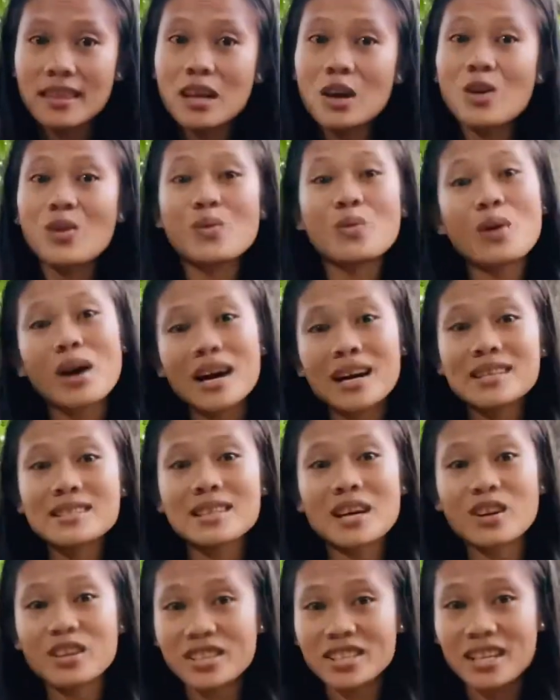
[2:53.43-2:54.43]
once
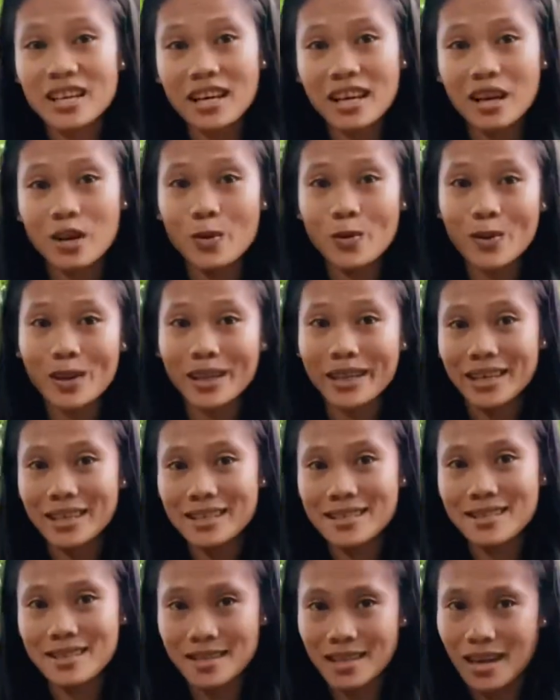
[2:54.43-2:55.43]
our chicken will get
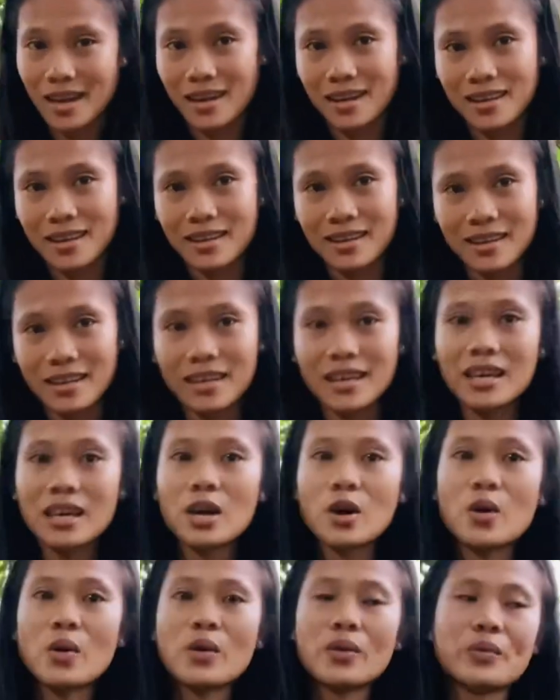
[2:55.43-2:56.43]
sick.
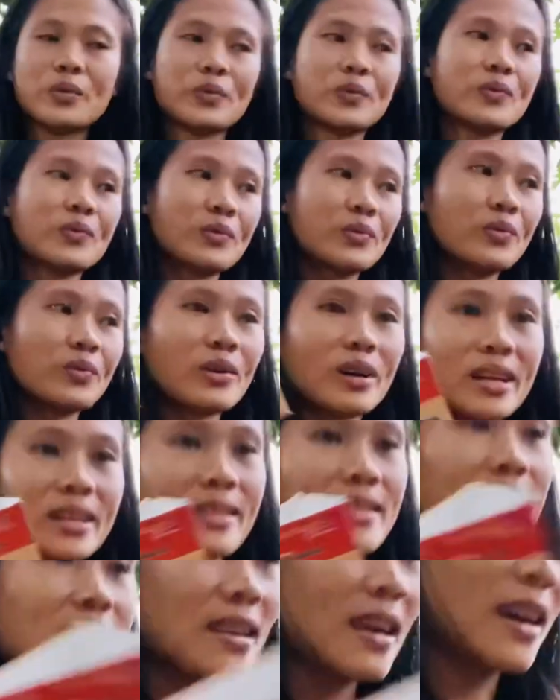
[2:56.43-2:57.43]
1 sec.